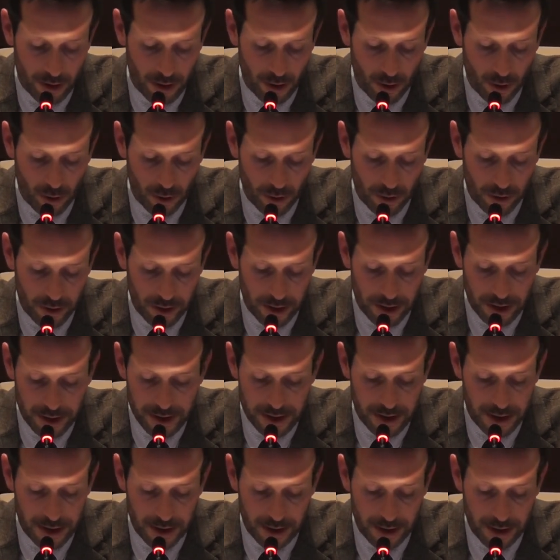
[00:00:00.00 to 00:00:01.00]
all
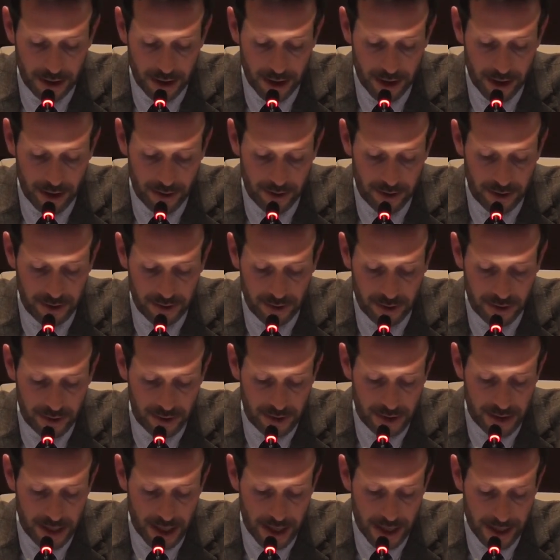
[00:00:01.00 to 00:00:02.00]
his
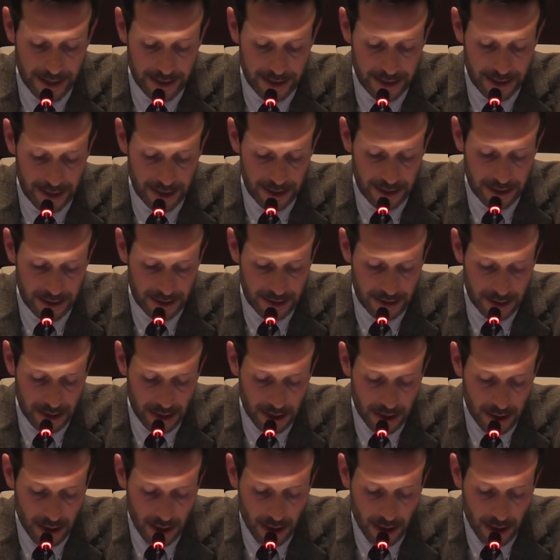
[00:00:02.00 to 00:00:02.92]
inheritance assets